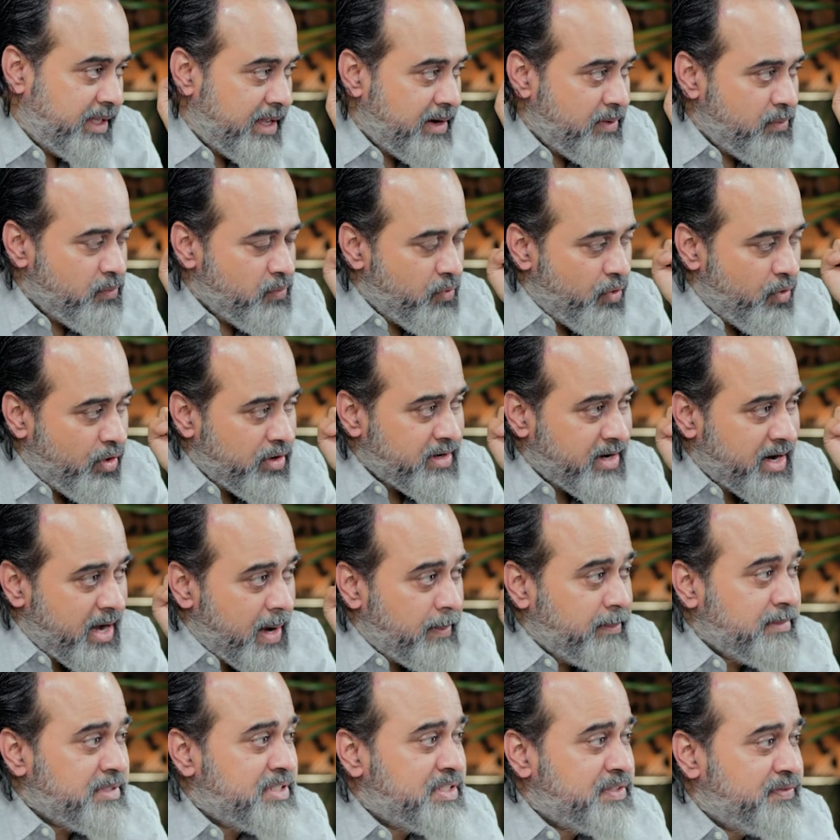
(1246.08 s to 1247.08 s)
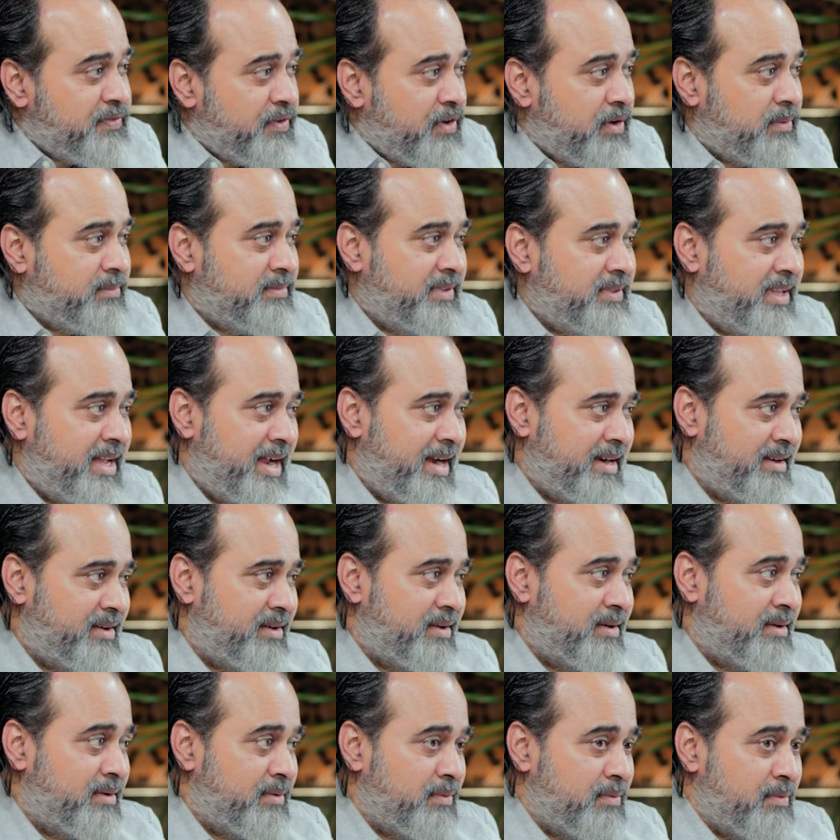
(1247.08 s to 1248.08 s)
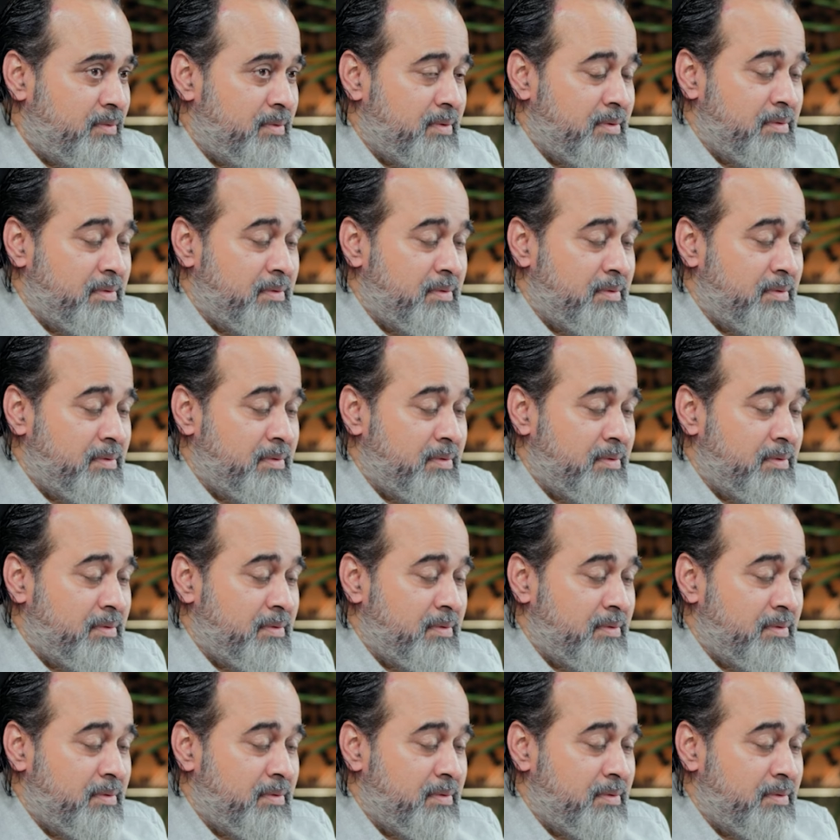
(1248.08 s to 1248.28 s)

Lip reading: then what comes from that,